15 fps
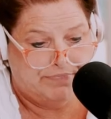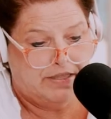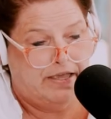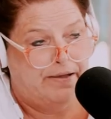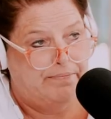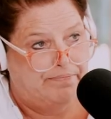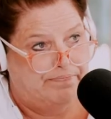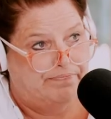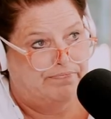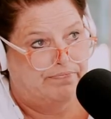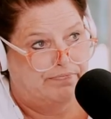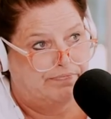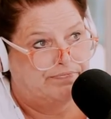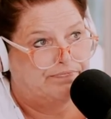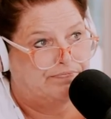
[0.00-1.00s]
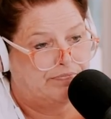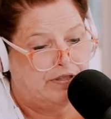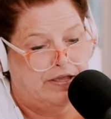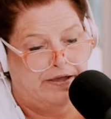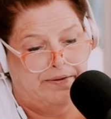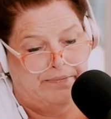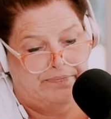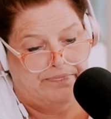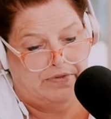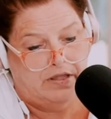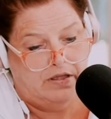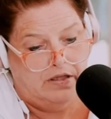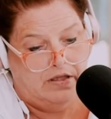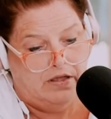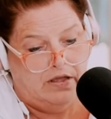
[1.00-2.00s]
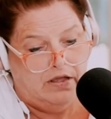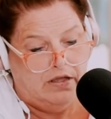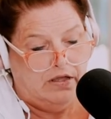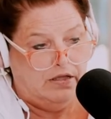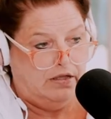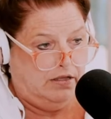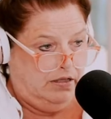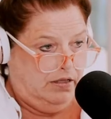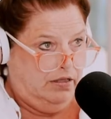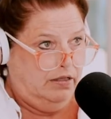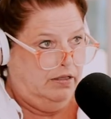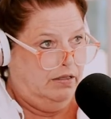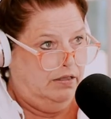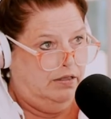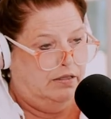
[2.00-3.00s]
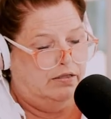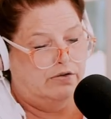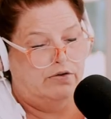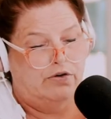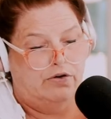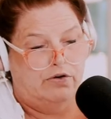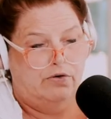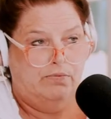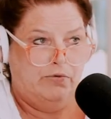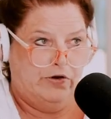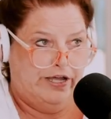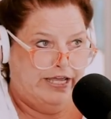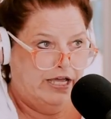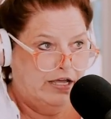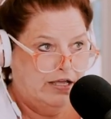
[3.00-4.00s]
Yep. Yeah. Yeah. Yeah. Money. Oh boy.